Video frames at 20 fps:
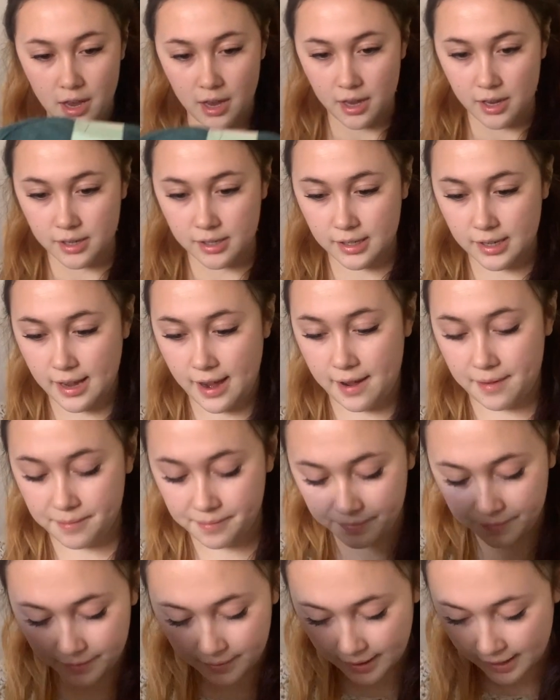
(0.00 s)
So yeah,
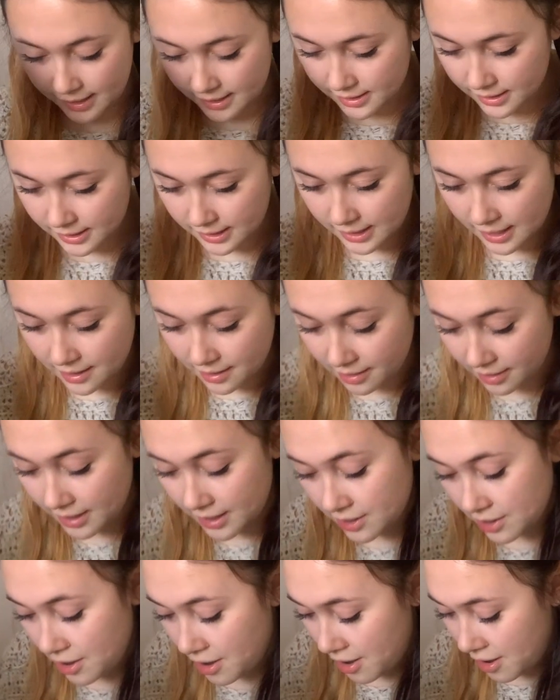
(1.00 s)
that's the
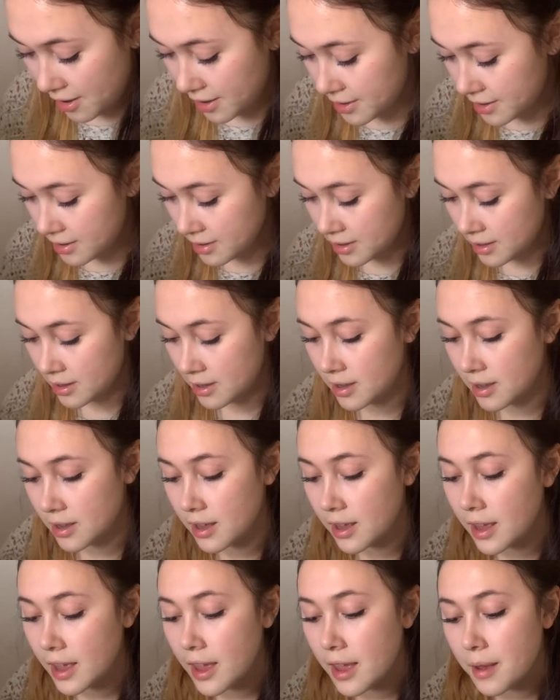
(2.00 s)
yarn.
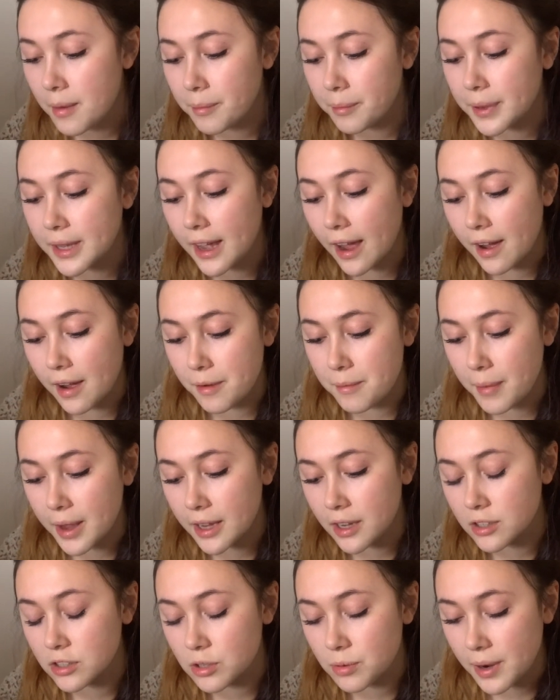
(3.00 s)
But yeah, I'm
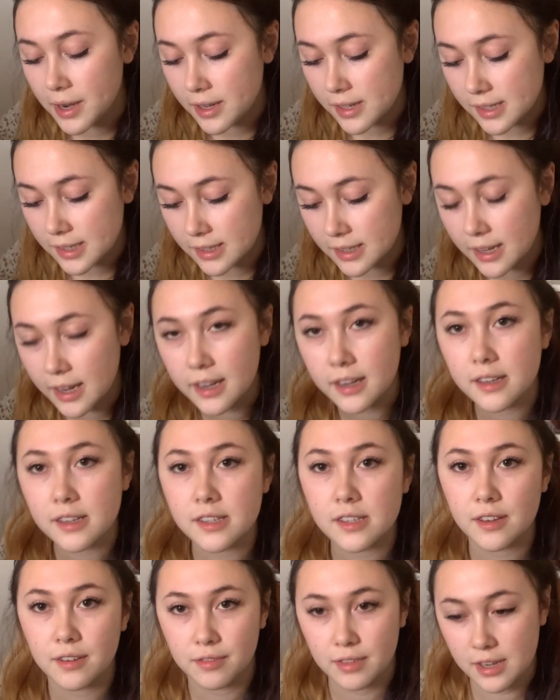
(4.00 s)
making
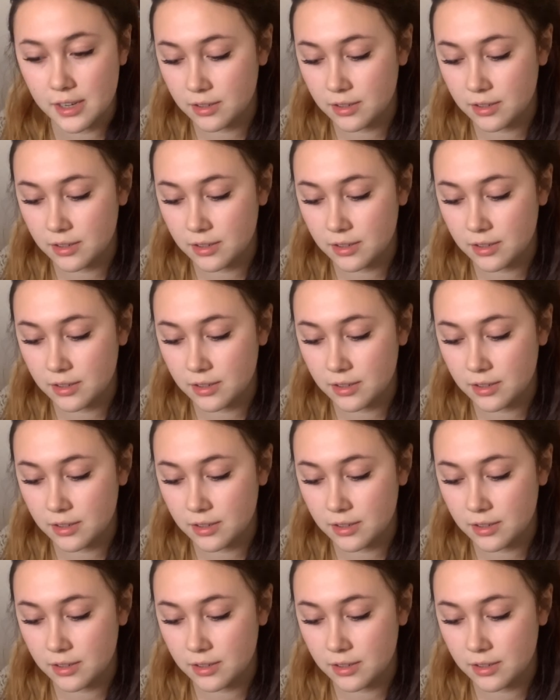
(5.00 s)
26 of these